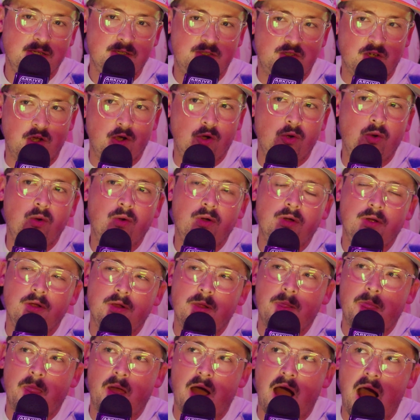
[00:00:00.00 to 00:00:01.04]
So
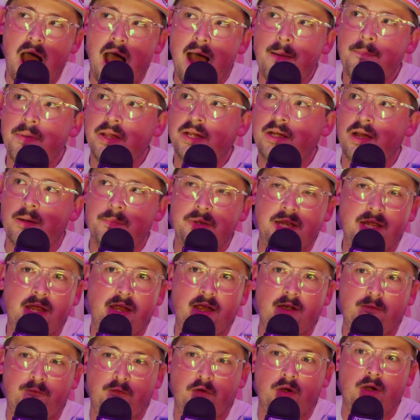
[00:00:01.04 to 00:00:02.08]
I've been coming
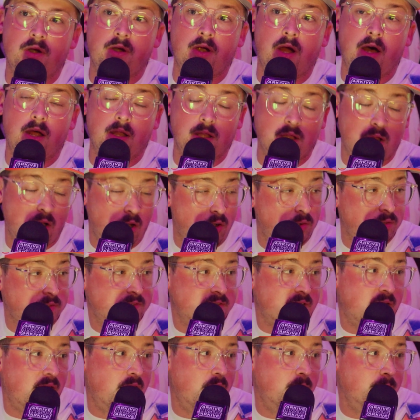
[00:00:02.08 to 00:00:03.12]
here for a long
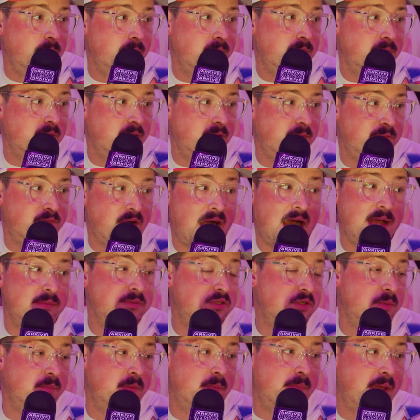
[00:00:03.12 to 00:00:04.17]
time.
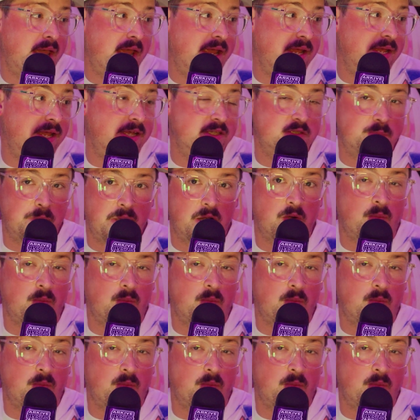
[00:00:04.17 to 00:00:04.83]
Vibes from the Bay has been